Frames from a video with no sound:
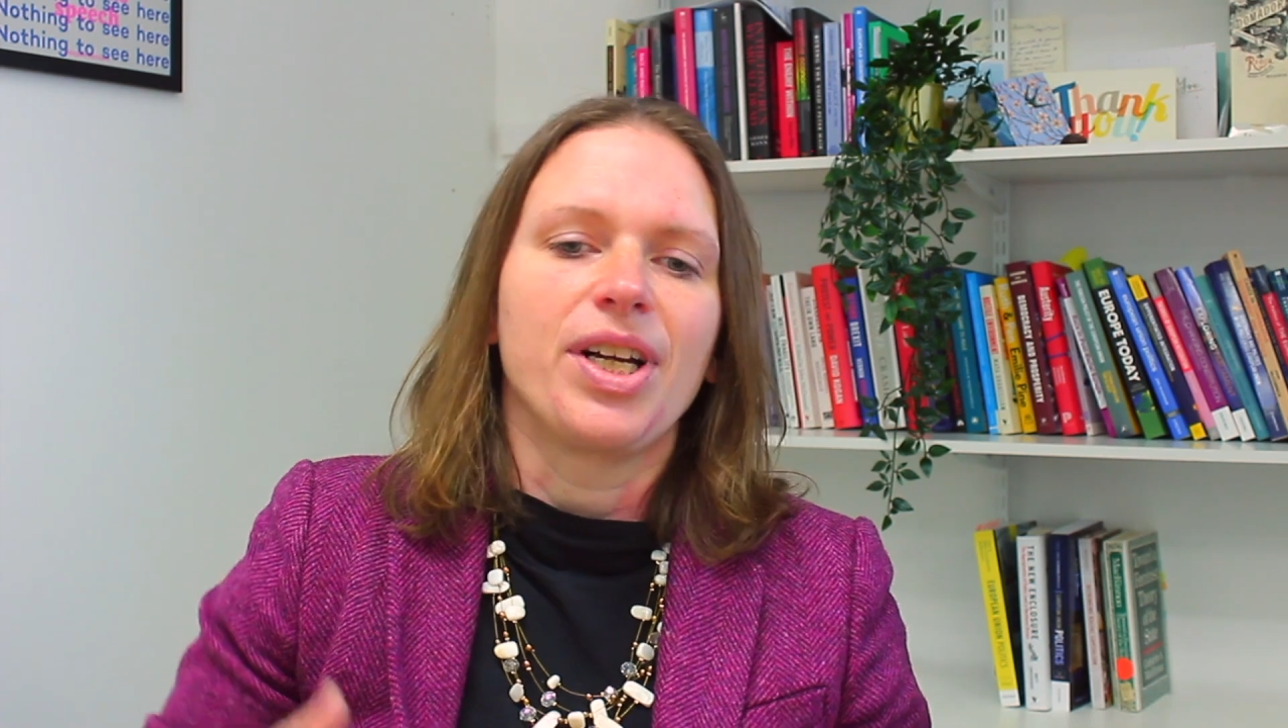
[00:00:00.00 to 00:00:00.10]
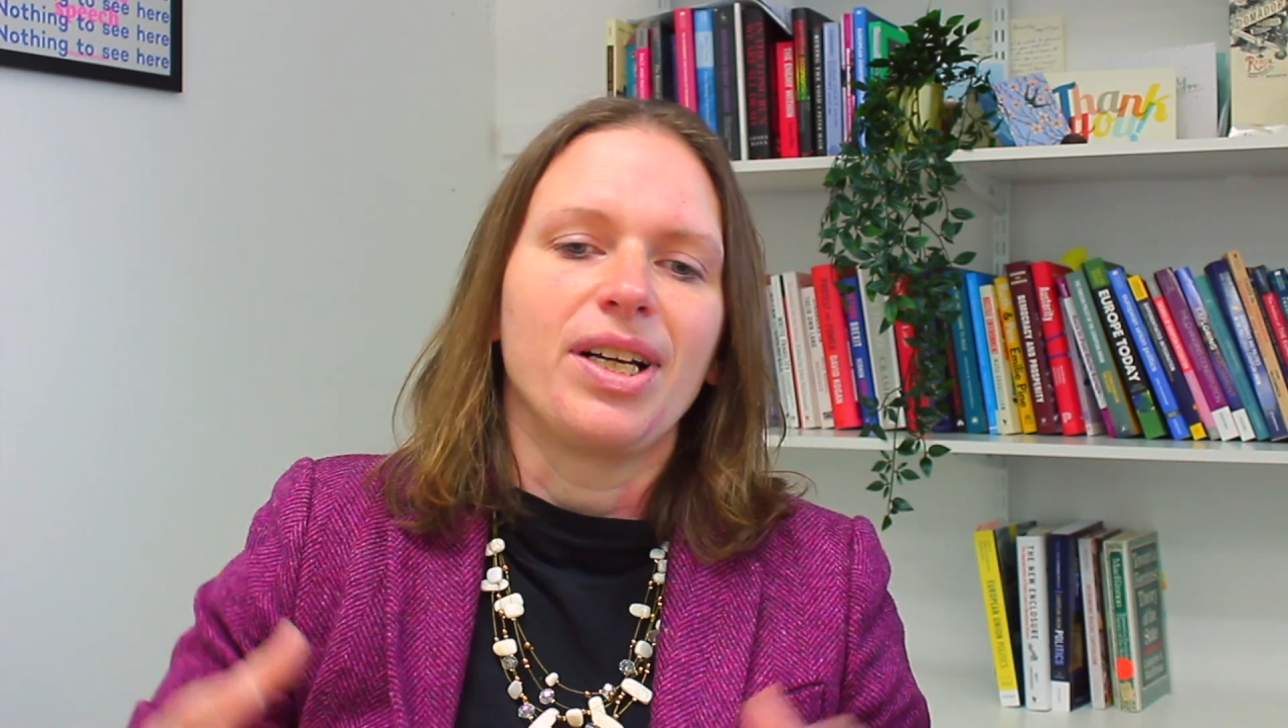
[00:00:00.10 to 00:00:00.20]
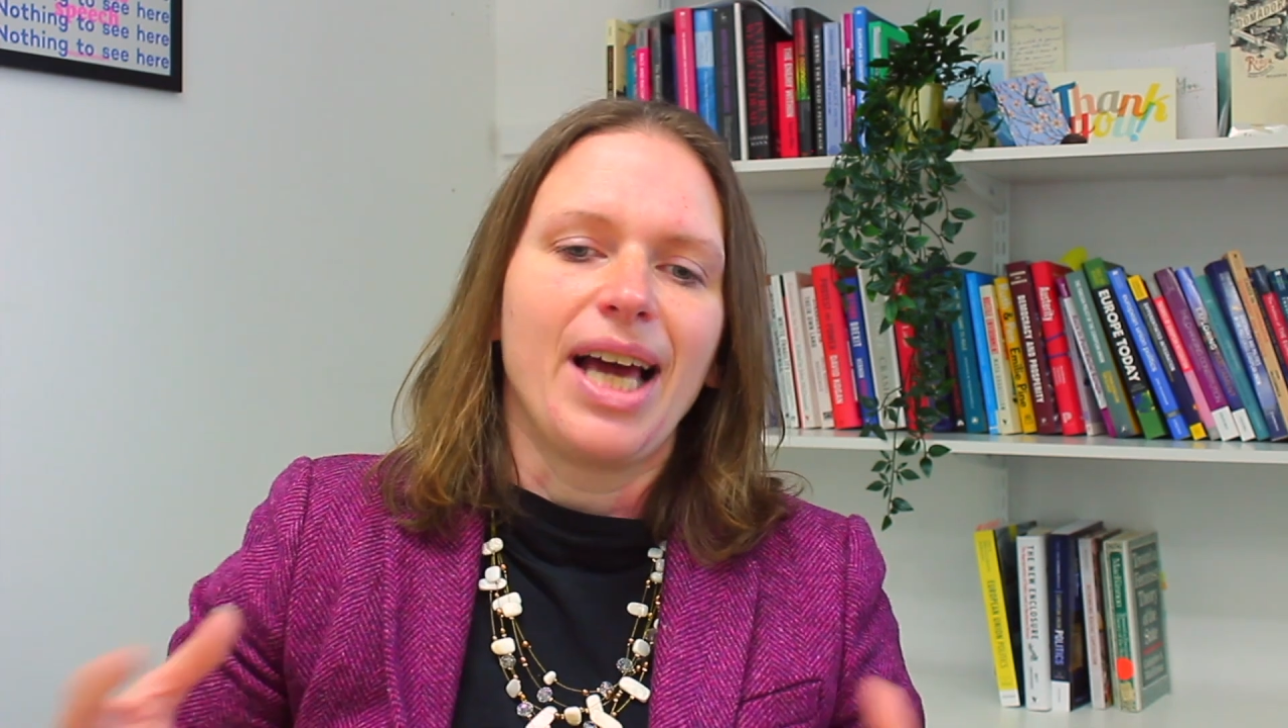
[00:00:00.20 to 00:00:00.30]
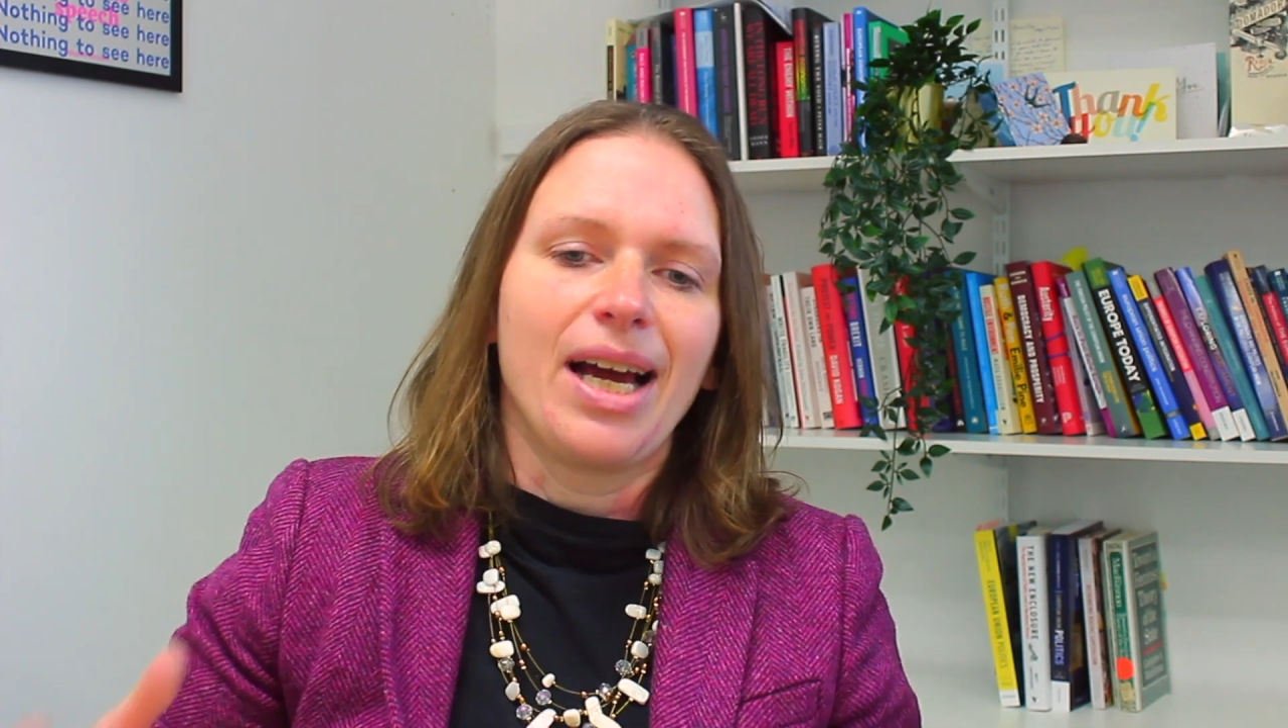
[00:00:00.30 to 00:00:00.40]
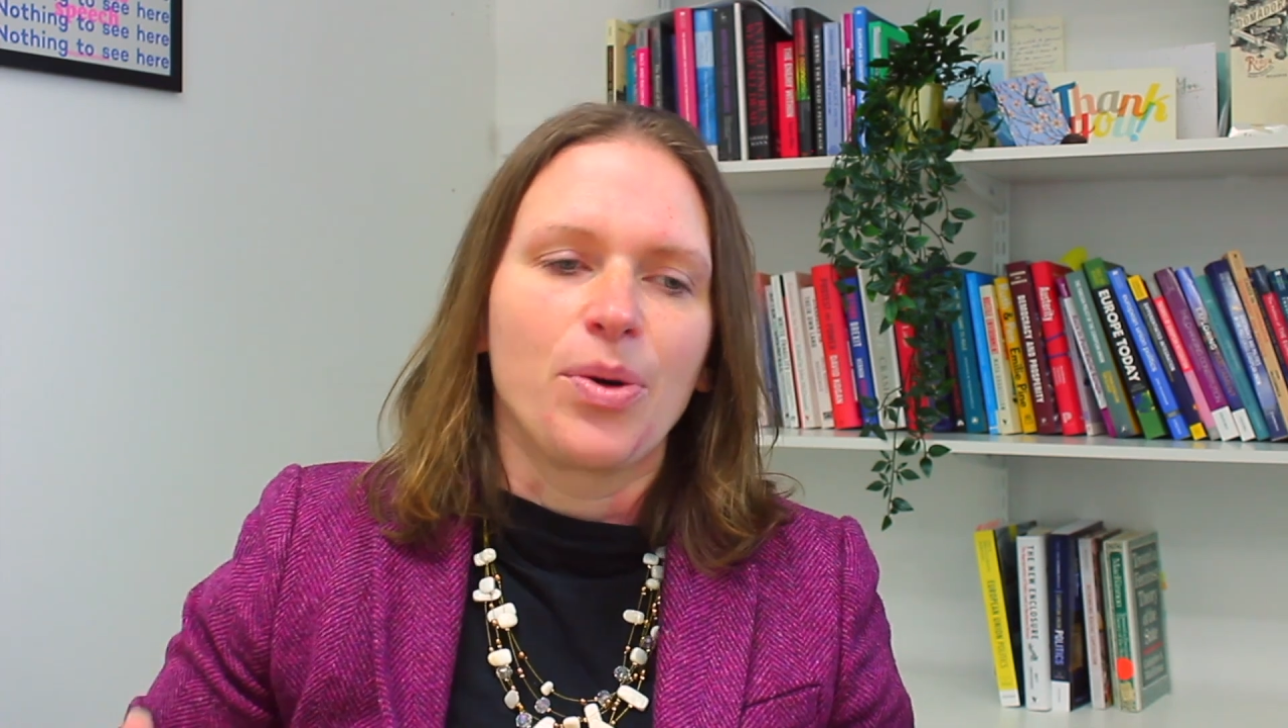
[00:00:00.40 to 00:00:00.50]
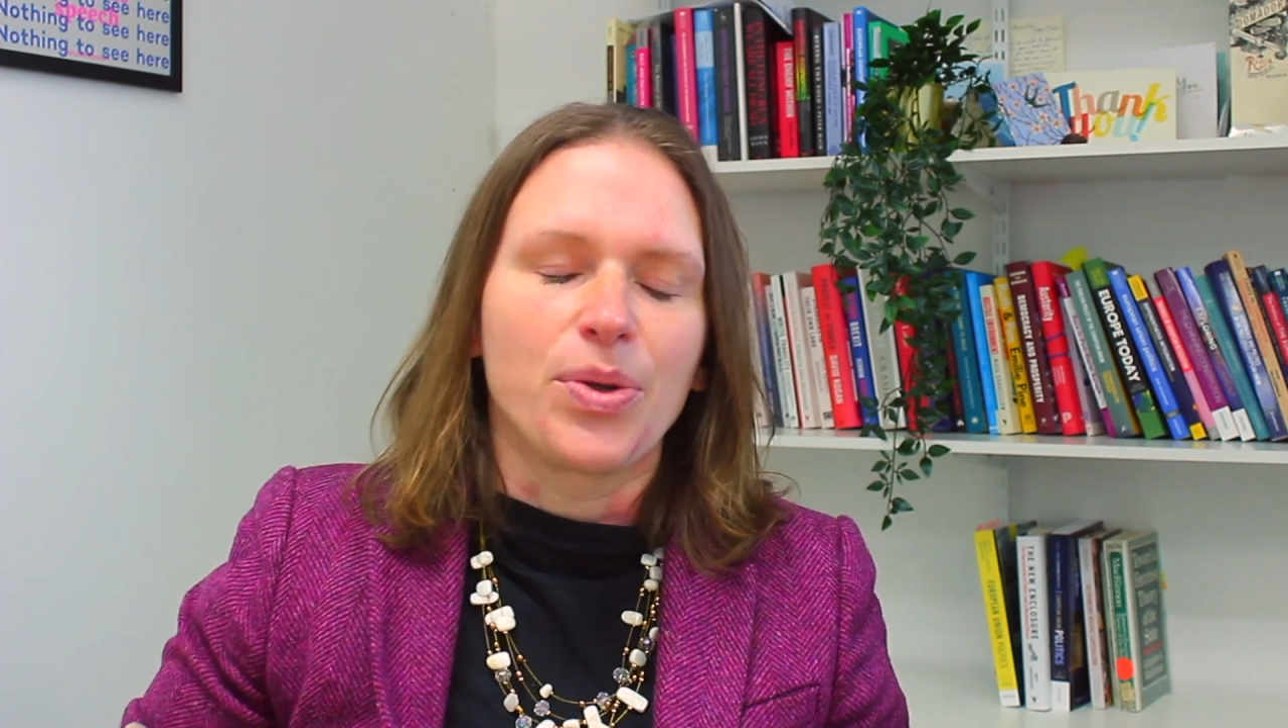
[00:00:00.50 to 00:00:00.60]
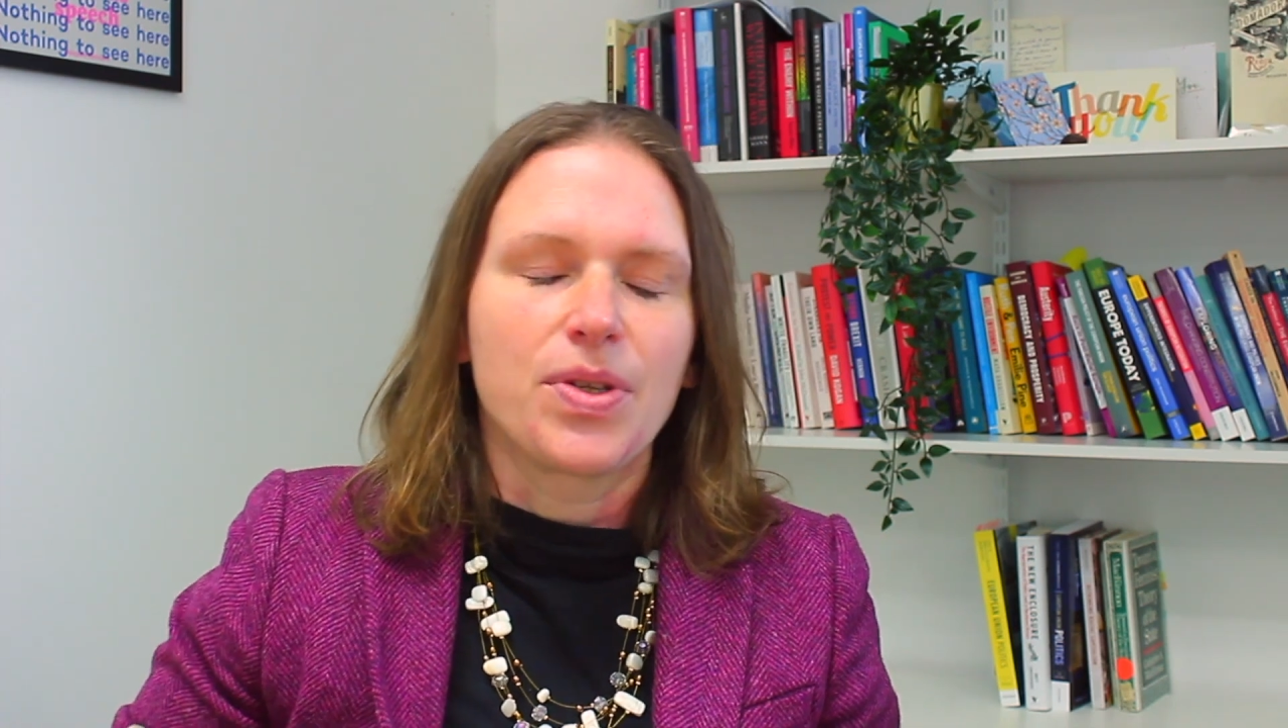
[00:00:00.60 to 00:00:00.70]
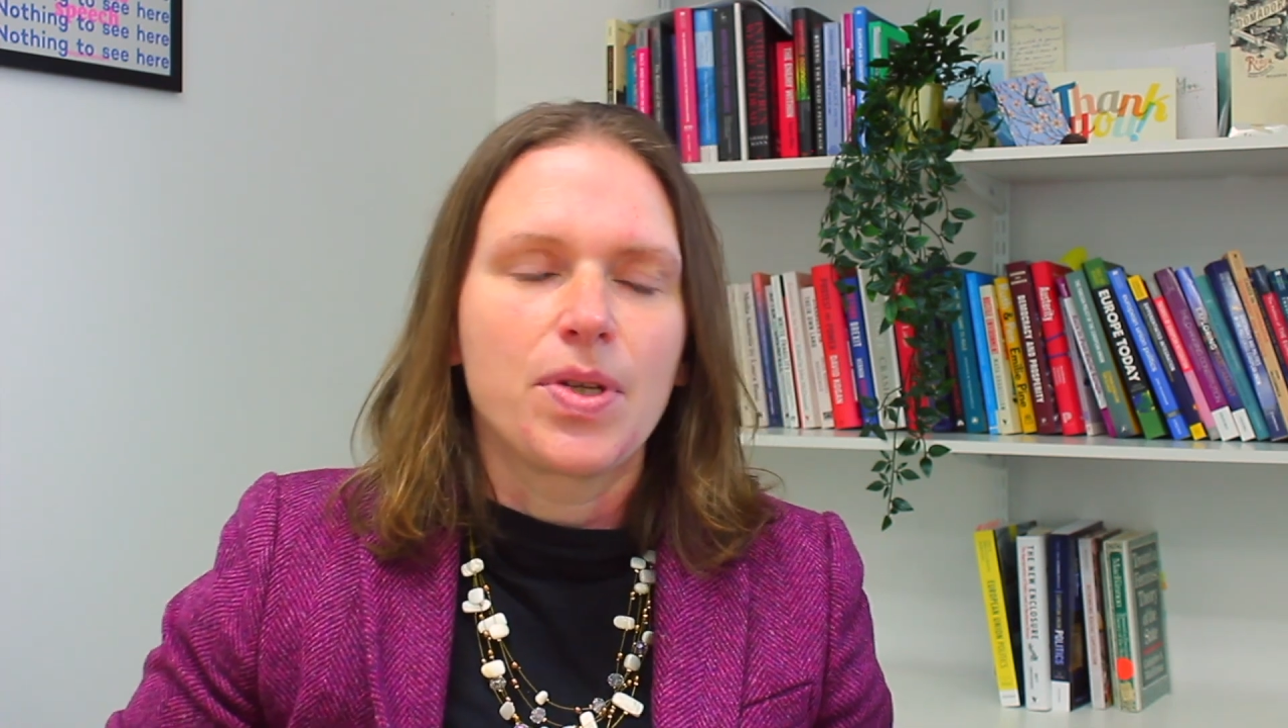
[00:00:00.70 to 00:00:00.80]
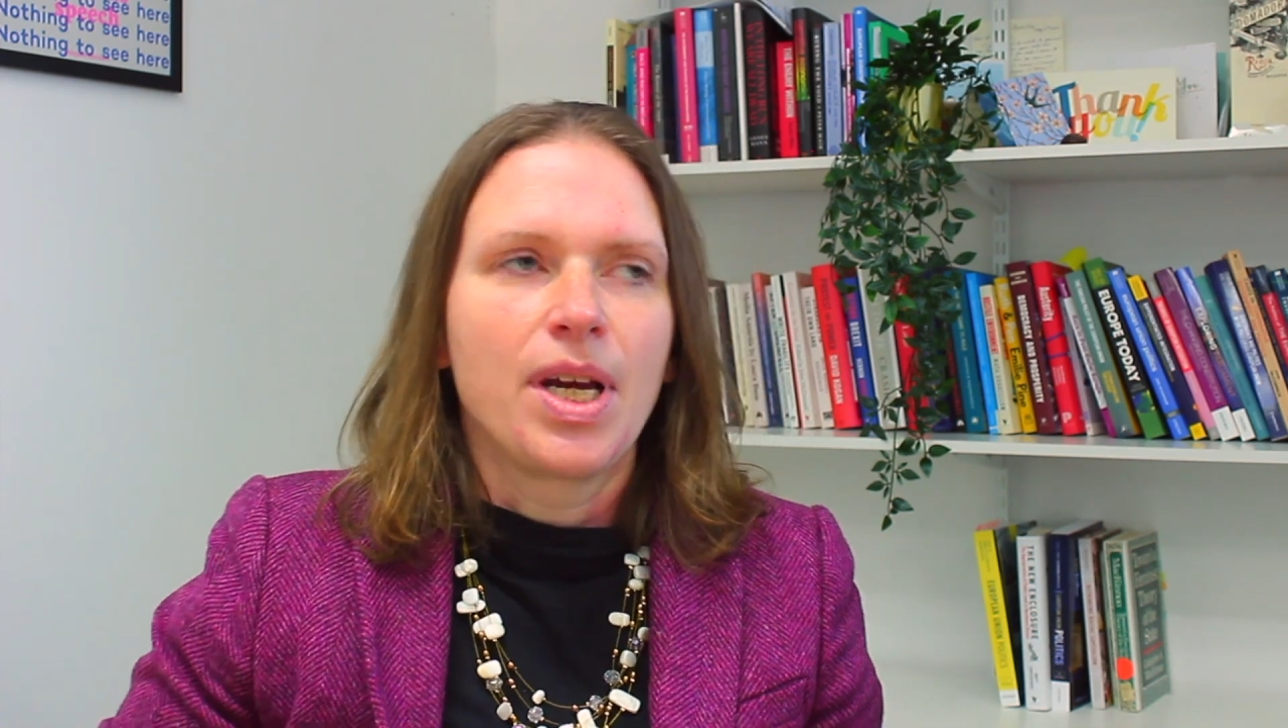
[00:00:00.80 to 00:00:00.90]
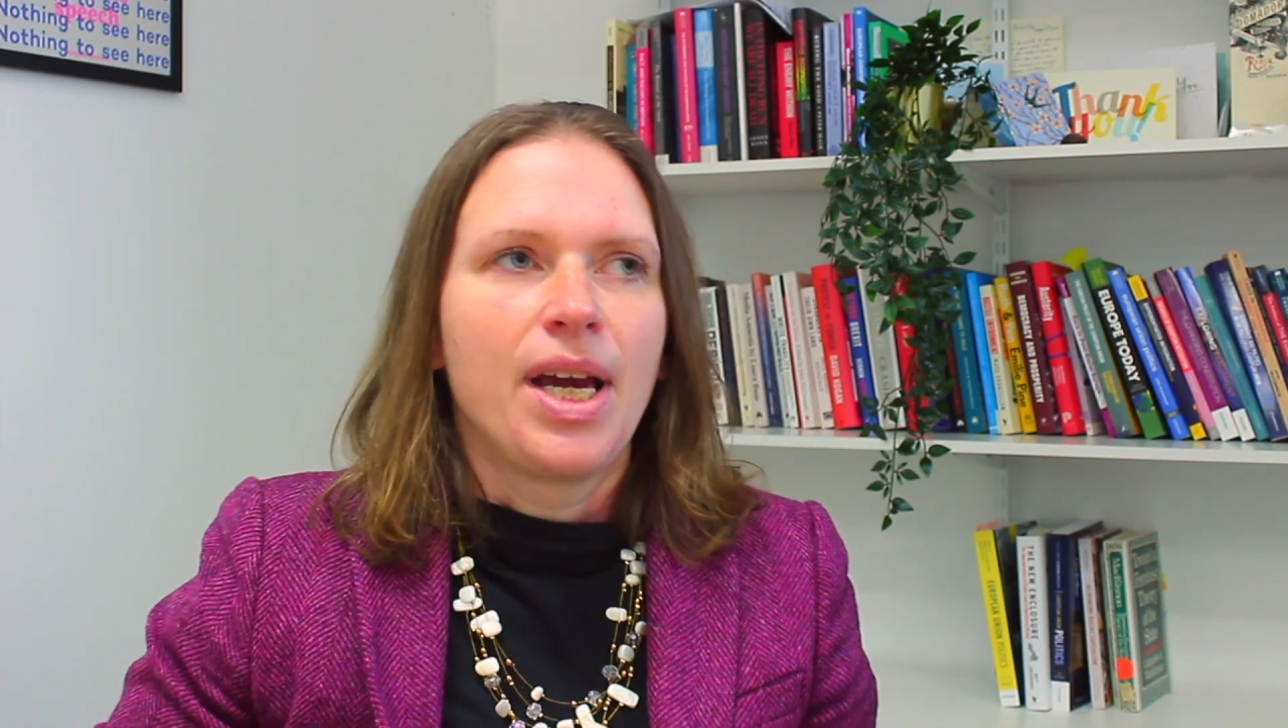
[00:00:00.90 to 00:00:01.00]

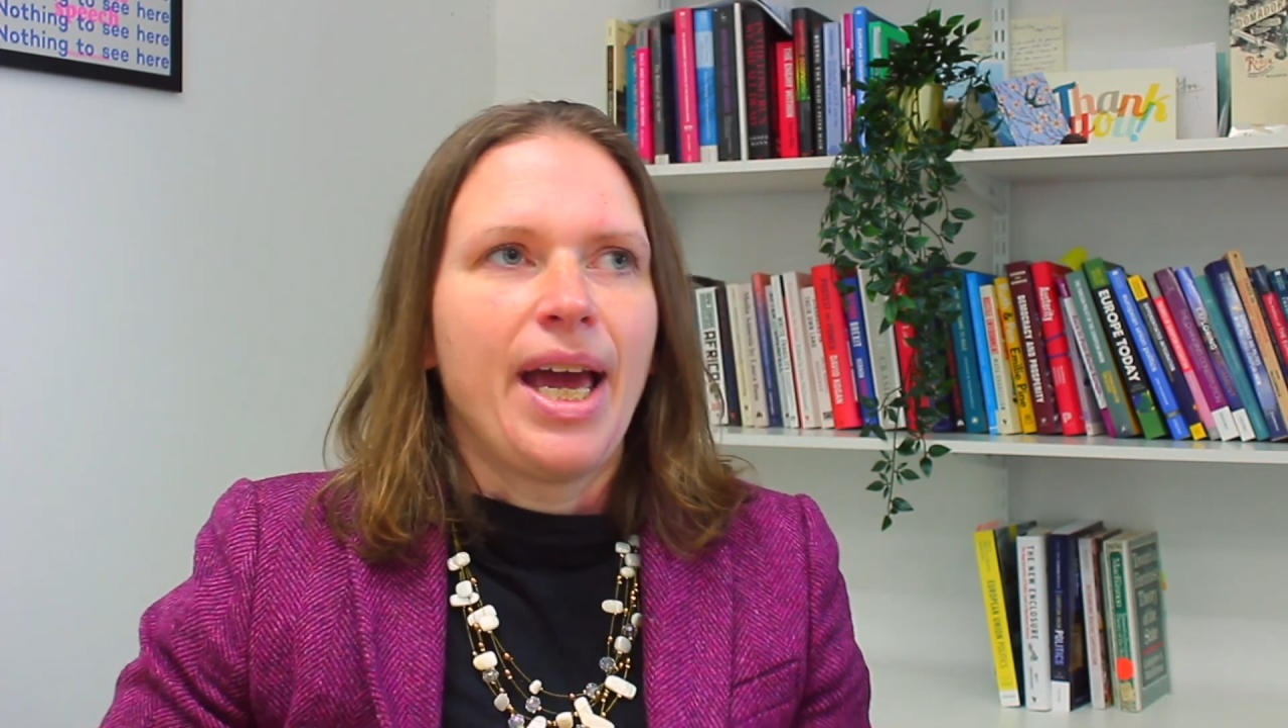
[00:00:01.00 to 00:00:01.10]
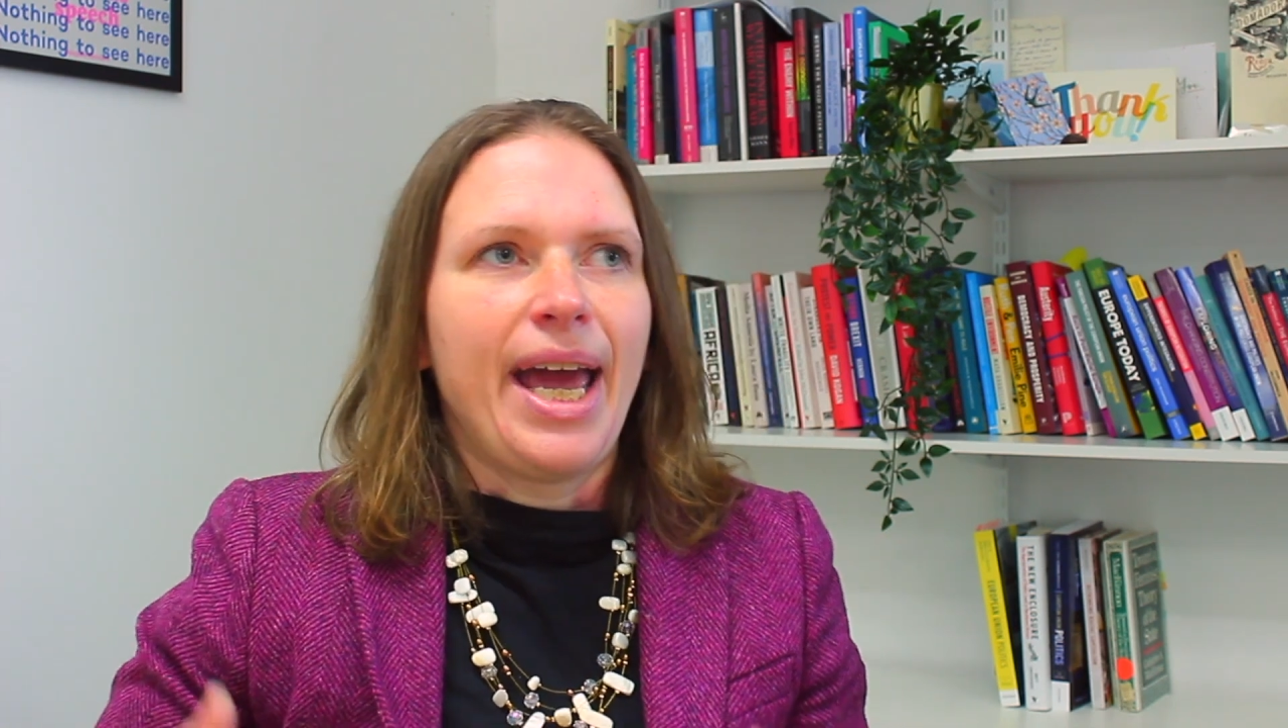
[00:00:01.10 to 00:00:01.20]
allows